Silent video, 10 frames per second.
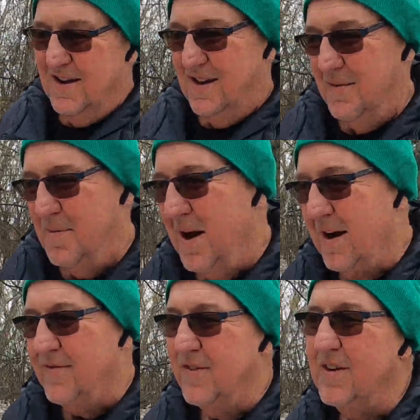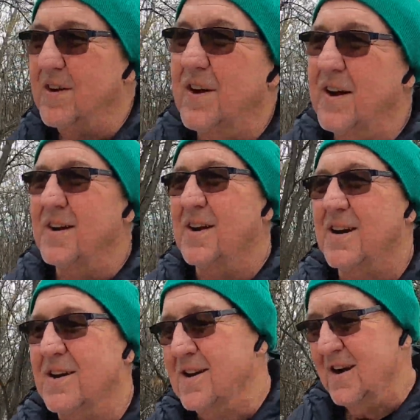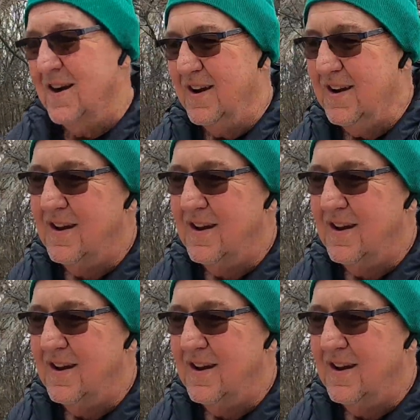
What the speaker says: in the backfield, Calgary,